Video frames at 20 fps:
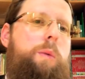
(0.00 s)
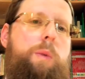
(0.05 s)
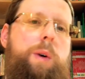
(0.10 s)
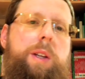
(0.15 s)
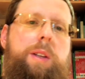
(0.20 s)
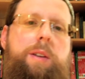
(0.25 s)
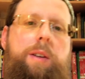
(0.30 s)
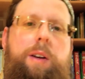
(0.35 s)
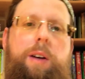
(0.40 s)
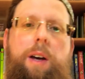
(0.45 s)

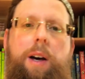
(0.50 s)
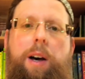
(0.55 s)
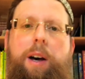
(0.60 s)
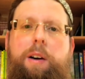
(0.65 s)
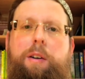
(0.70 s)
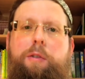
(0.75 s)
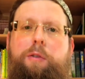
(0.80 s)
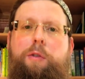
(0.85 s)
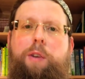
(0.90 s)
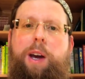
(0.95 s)
with
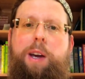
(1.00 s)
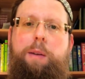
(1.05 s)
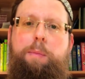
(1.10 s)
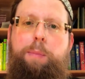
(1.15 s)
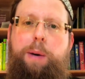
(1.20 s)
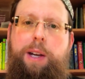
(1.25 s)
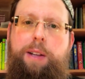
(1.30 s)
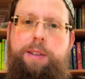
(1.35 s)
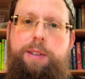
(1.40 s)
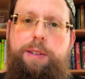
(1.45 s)
frying
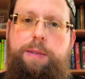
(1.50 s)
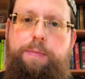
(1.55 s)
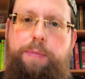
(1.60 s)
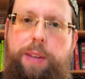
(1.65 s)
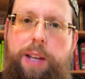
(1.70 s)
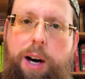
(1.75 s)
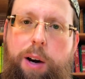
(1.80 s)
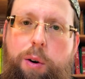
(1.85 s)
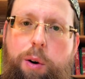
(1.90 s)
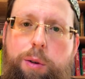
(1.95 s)
pans?
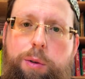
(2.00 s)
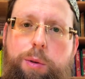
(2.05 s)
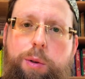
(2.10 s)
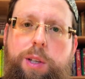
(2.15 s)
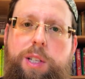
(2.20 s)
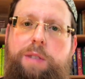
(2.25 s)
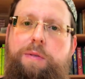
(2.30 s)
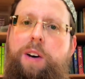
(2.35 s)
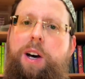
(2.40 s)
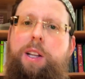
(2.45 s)
According to the
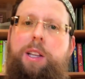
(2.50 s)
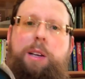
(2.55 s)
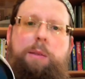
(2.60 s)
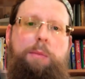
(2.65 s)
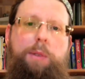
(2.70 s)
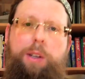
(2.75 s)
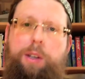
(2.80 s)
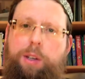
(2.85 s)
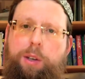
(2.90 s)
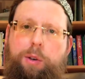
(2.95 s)

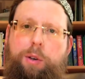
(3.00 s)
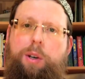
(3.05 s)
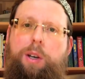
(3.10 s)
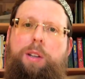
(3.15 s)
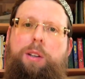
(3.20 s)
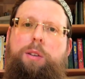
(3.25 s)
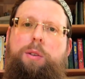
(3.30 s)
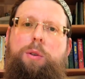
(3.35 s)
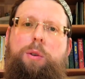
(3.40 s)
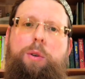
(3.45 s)
Sfardim, you
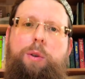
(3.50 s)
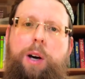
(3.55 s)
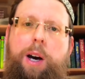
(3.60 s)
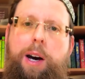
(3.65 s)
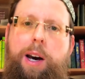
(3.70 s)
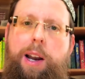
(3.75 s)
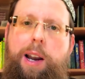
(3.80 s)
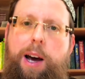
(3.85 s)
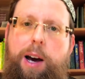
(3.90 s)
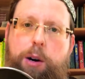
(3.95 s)
can do
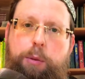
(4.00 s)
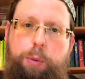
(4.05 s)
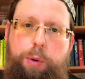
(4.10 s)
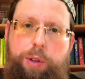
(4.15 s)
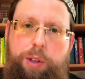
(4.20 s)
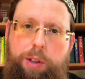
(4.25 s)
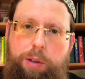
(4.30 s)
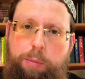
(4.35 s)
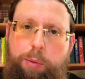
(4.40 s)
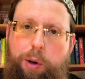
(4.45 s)
hagalak,
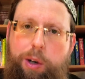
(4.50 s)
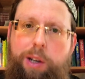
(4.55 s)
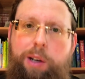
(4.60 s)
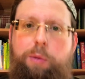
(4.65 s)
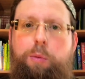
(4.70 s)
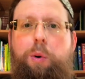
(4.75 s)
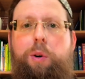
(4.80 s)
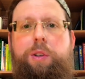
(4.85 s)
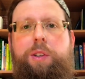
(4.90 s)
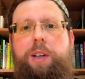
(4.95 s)
put in the boiling
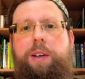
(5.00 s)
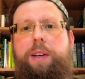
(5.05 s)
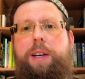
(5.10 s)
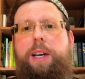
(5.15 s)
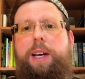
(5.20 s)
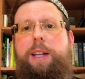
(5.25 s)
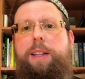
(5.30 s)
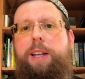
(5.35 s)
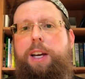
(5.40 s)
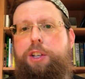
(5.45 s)
water.
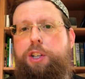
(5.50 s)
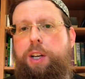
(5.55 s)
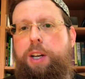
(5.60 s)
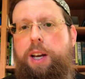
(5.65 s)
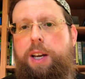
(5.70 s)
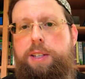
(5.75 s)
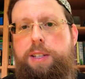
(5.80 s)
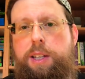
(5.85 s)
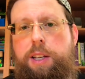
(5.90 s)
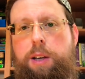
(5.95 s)
The
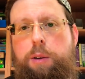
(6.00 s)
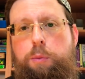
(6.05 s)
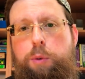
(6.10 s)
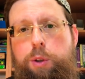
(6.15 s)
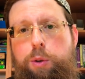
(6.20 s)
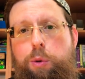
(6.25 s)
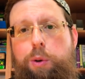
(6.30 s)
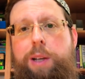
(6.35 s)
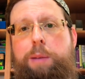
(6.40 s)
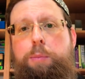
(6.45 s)
Ashkenazim, we
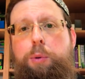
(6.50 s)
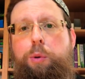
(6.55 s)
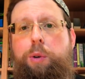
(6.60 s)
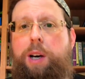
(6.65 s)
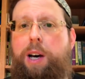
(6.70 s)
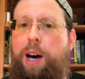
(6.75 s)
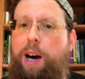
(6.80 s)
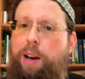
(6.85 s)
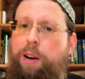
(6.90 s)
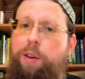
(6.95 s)
do libun
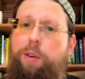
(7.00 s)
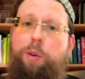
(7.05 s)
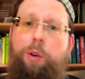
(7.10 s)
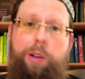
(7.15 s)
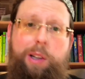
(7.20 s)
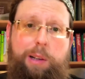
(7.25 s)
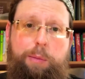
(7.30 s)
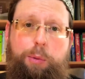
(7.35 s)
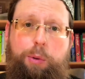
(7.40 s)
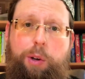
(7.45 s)
kal,
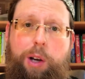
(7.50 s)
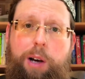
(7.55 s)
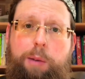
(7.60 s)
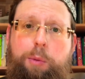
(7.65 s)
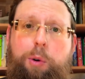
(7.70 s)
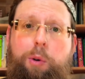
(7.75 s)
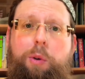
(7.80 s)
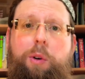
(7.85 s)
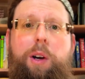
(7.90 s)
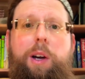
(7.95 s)
not libun
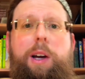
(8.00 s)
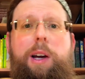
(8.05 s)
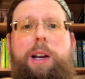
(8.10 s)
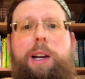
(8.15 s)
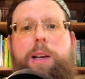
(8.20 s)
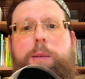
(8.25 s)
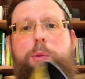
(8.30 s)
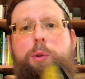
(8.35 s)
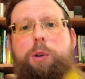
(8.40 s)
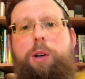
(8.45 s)
chamur.
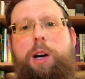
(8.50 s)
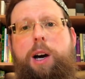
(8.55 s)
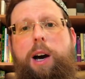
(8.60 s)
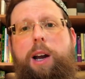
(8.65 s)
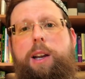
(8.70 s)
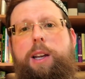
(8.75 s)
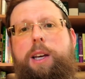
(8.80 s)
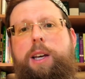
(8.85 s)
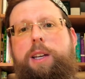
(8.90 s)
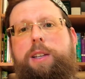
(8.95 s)
Libun
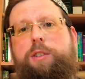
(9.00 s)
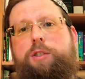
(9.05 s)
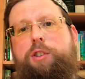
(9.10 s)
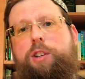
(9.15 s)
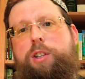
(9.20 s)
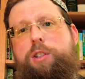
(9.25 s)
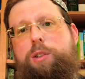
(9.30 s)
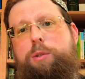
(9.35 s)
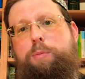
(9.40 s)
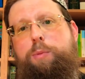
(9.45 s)
kal is
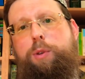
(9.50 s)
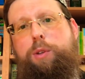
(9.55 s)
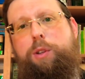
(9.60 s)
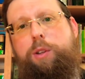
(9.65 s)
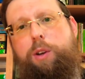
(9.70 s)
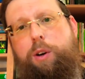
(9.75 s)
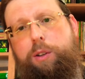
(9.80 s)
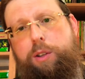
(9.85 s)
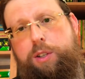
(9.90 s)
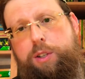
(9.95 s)
just to put
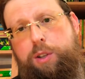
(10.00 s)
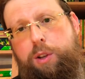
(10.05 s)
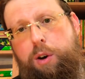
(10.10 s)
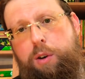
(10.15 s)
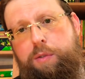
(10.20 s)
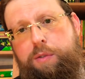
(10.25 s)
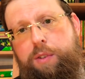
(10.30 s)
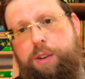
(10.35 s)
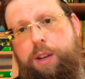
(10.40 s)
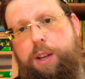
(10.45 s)
it on the
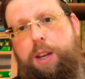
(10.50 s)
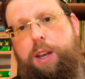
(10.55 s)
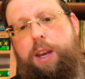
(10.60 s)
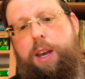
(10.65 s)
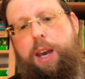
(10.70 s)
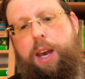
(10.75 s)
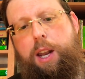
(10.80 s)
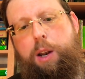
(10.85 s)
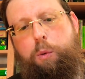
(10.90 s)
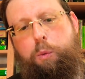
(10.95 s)
stove
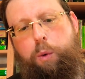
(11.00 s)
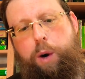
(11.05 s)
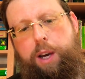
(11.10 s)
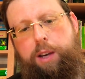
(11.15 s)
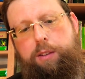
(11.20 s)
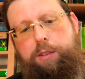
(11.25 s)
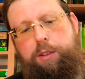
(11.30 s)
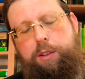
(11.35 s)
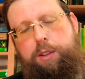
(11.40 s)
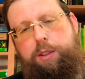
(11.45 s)
and
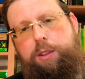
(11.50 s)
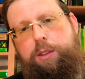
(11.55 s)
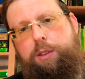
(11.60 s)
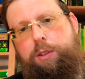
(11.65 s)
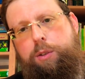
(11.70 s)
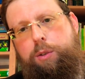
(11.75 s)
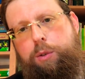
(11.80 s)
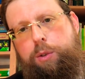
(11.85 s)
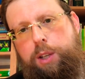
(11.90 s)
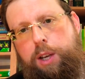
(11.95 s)
wait
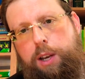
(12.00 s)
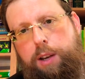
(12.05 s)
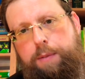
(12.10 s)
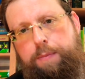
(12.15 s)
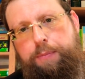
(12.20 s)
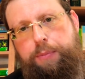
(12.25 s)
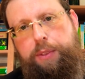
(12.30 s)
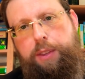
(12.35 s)
to the